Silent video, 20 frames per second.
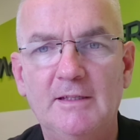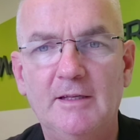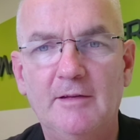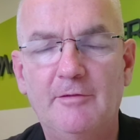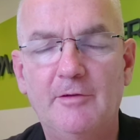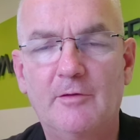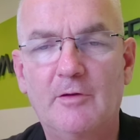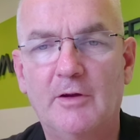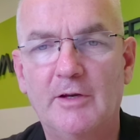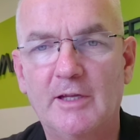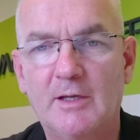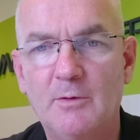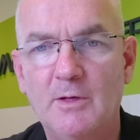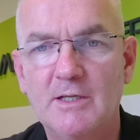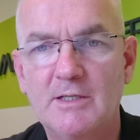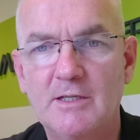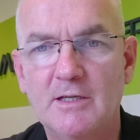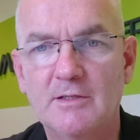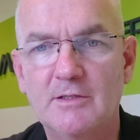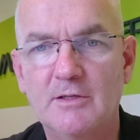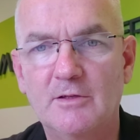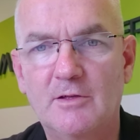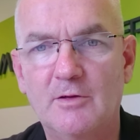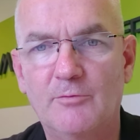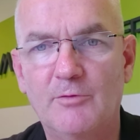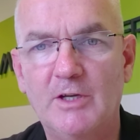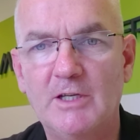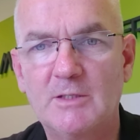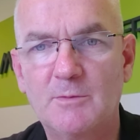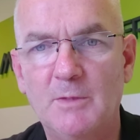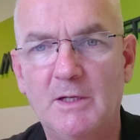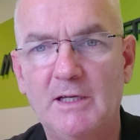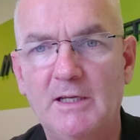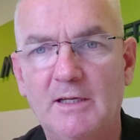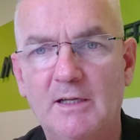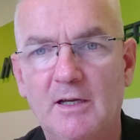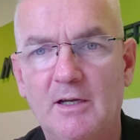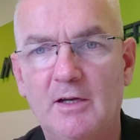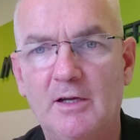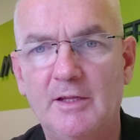If you've got any questions, you can reach
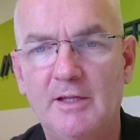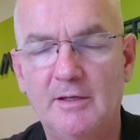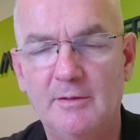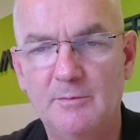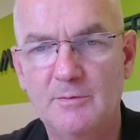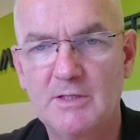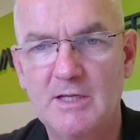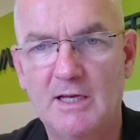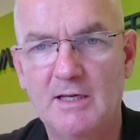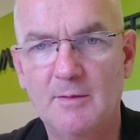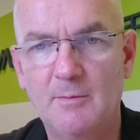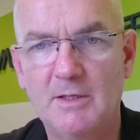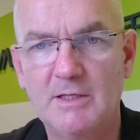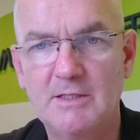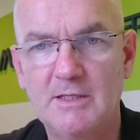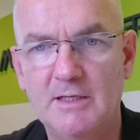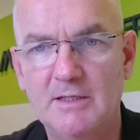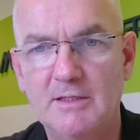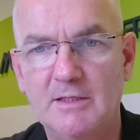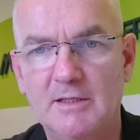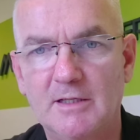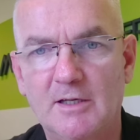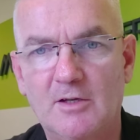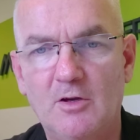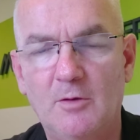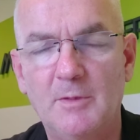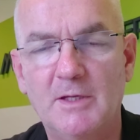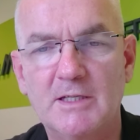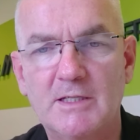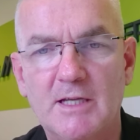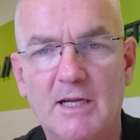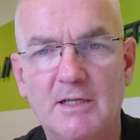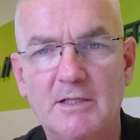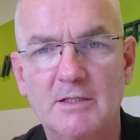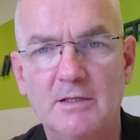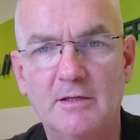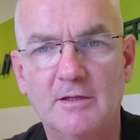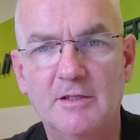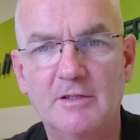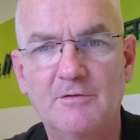me, either send a message in the comment
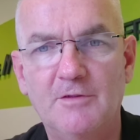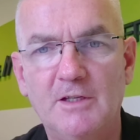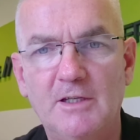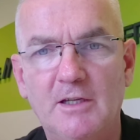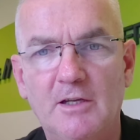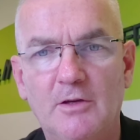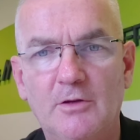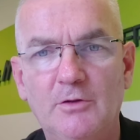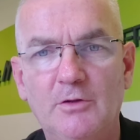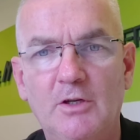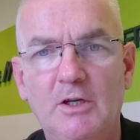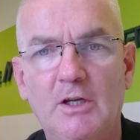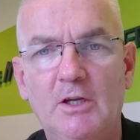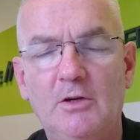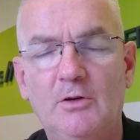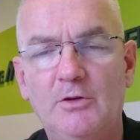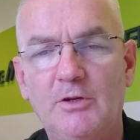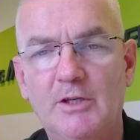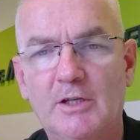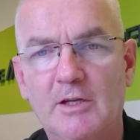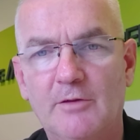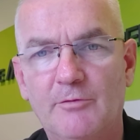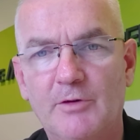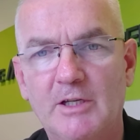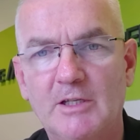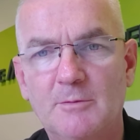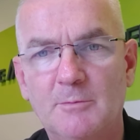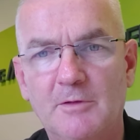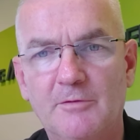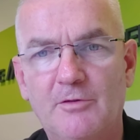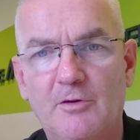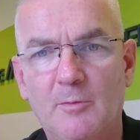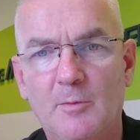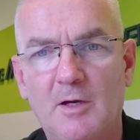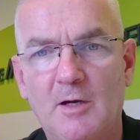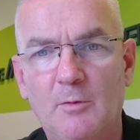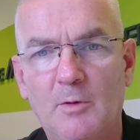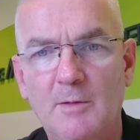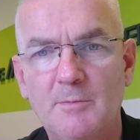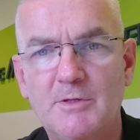section on this video, or you can reach me from
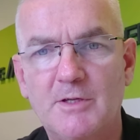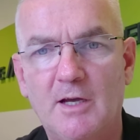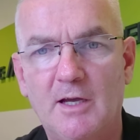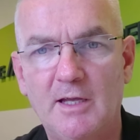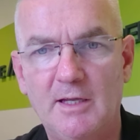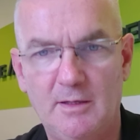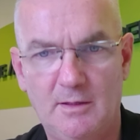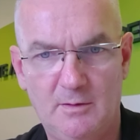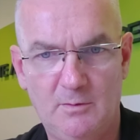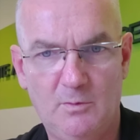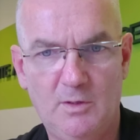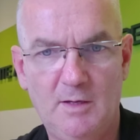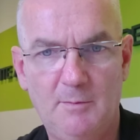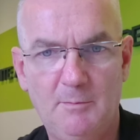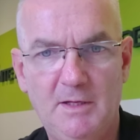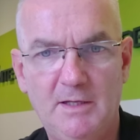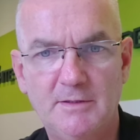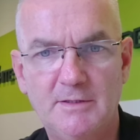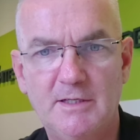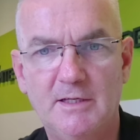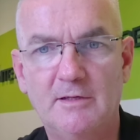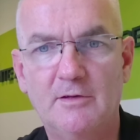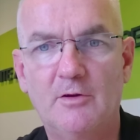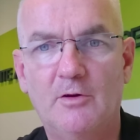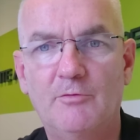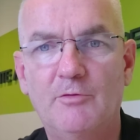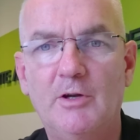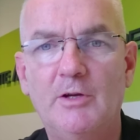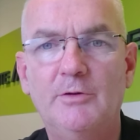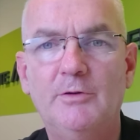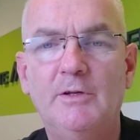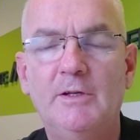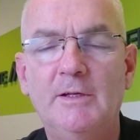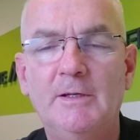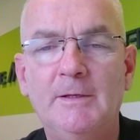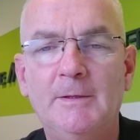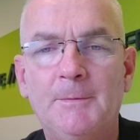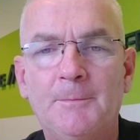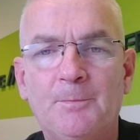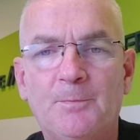our website, whitemountain.ro,
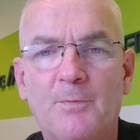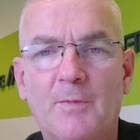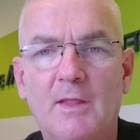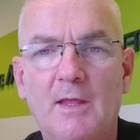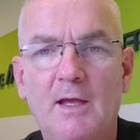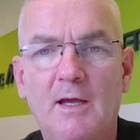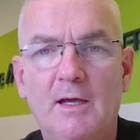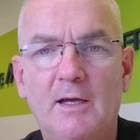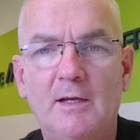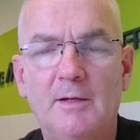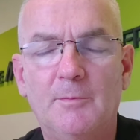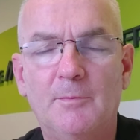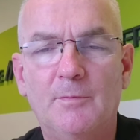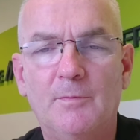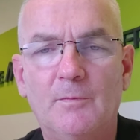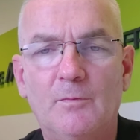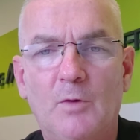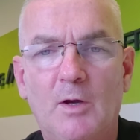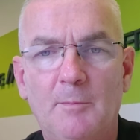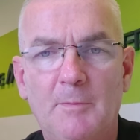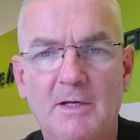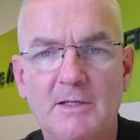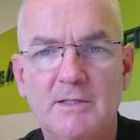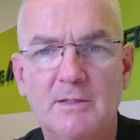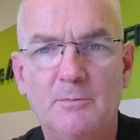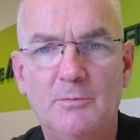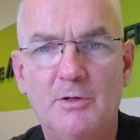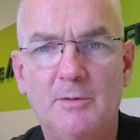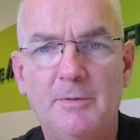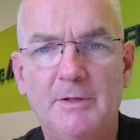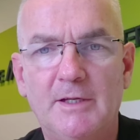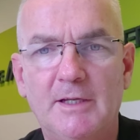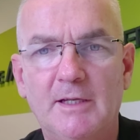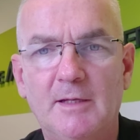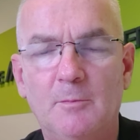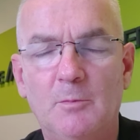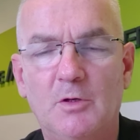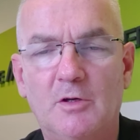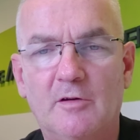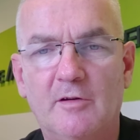White Mountain Property
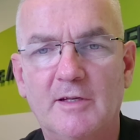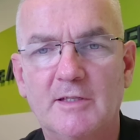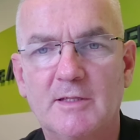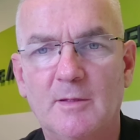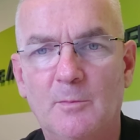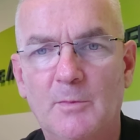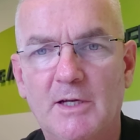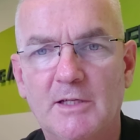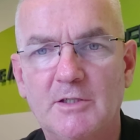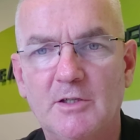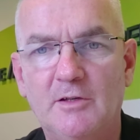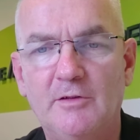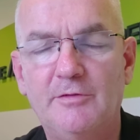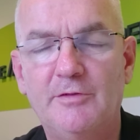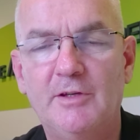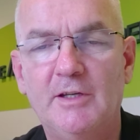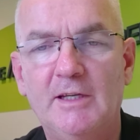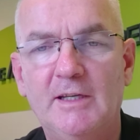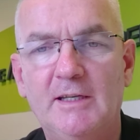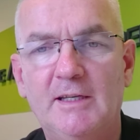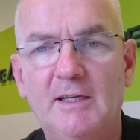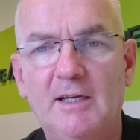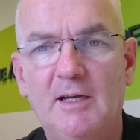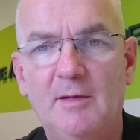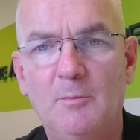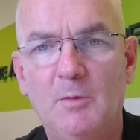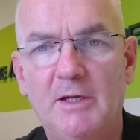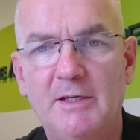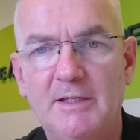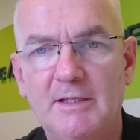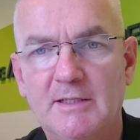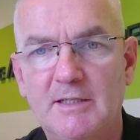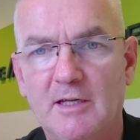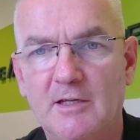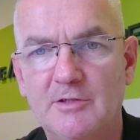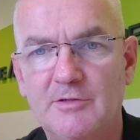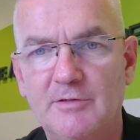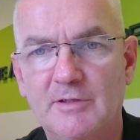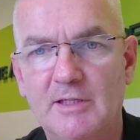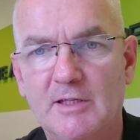in Bucharest and Brasov. My
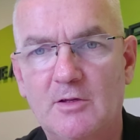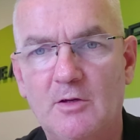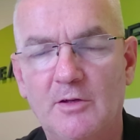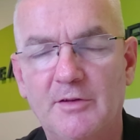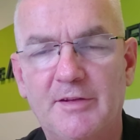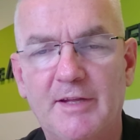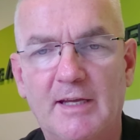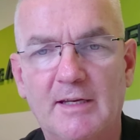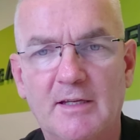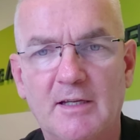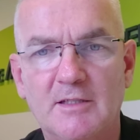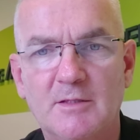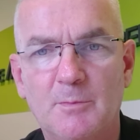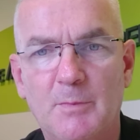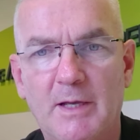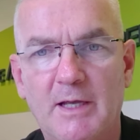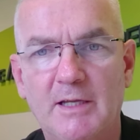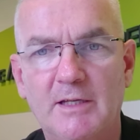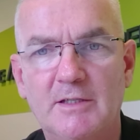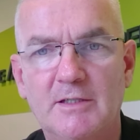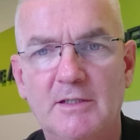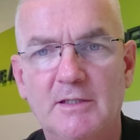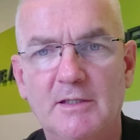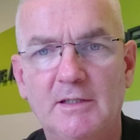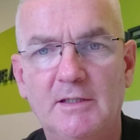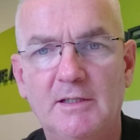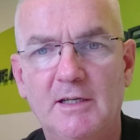details are in the Contact Us page